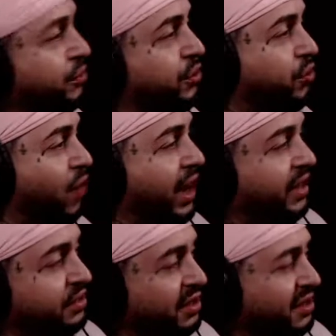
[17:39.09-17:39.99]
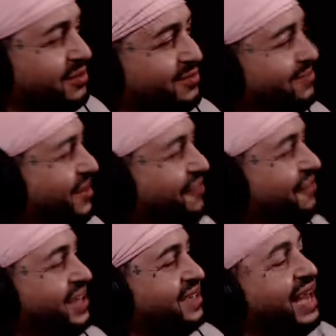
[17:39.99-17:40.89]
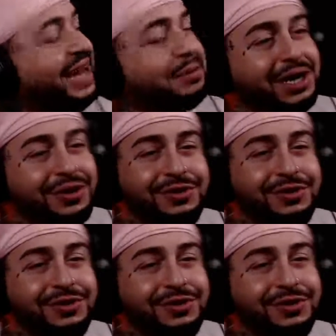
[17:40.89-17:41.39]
the right thing? What the fuck is that about?